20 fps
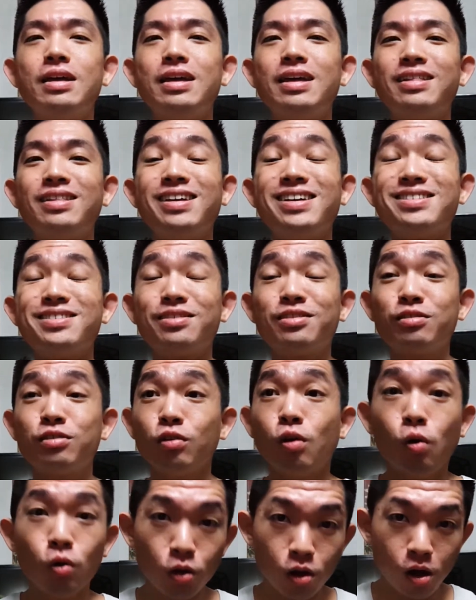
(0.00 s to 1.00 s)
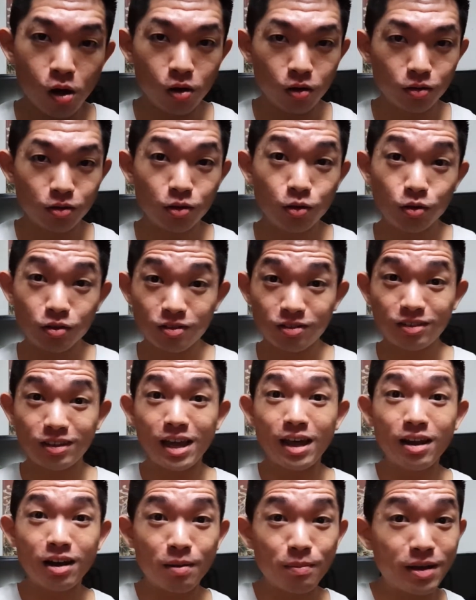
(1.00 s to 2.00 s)
it takes so long to
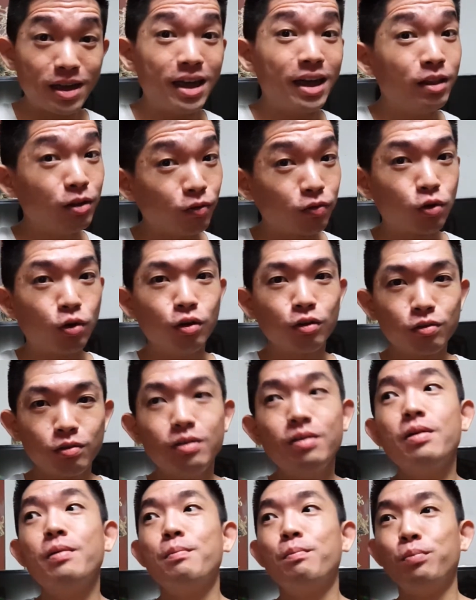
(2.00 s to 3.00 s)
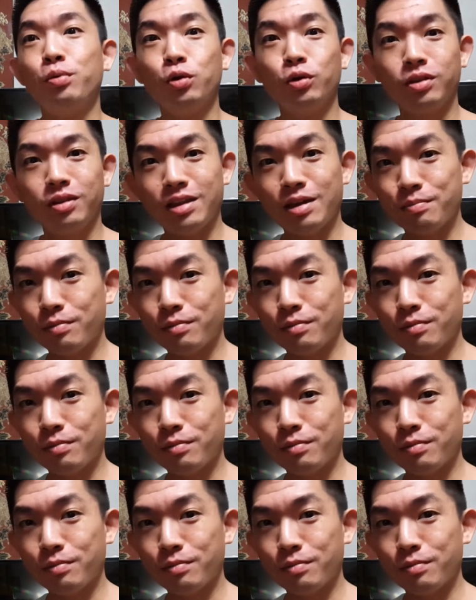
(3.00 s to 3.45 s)
set up and of course put